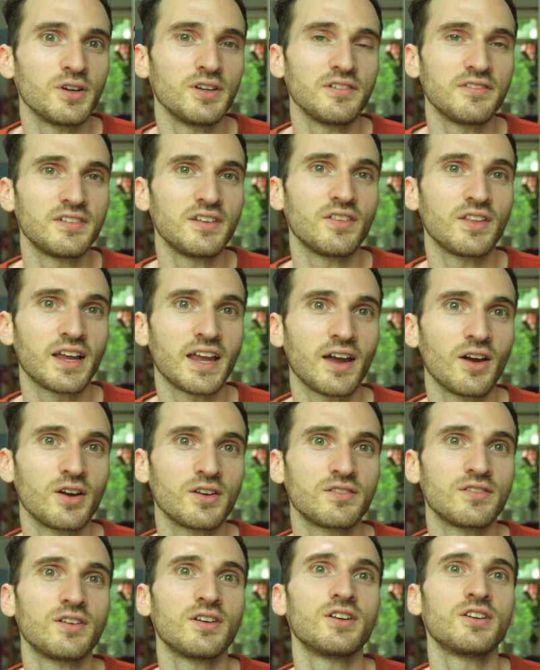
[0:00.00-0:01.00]
You see the
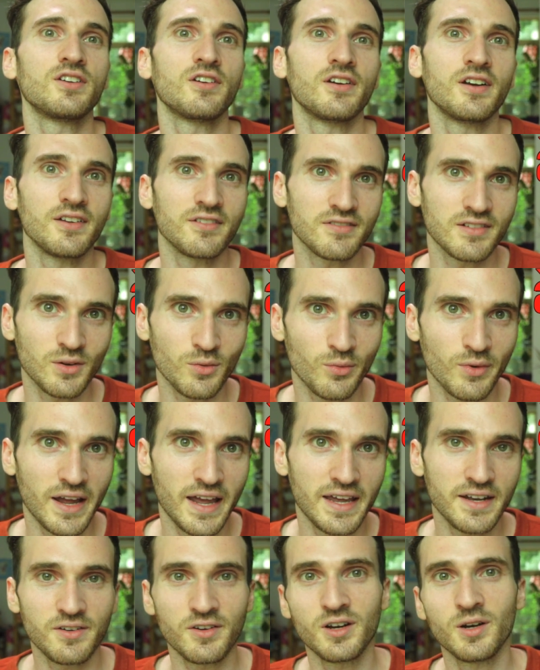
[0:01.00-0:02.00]
character, you're going to see
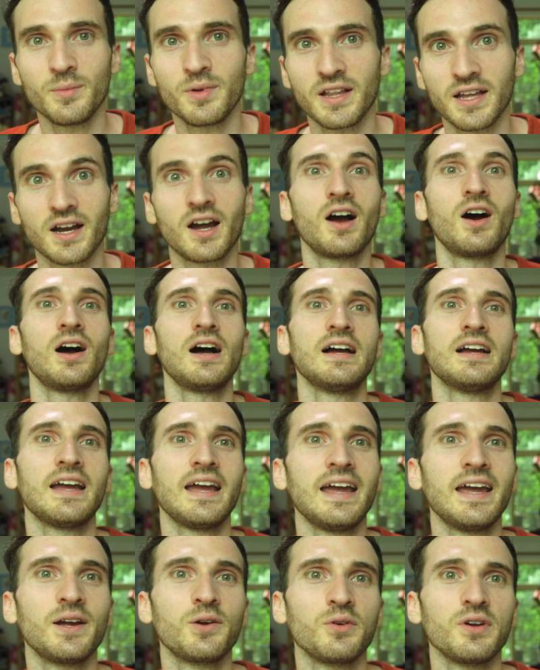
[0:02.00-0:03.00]
red, you're going to be like,
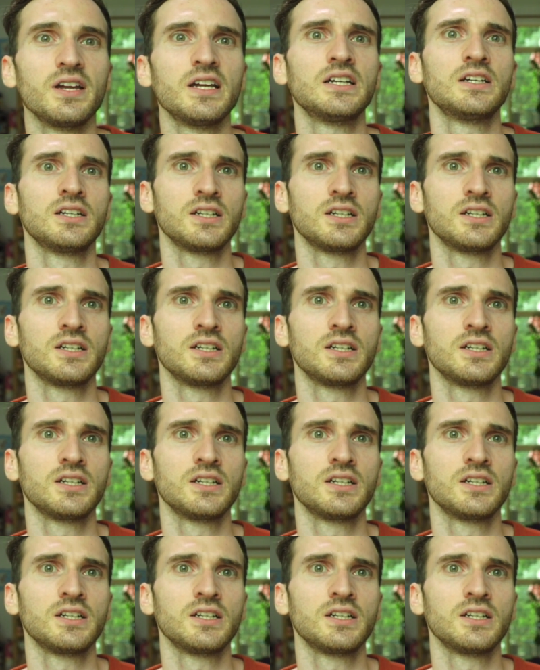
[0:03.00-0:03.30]
angry.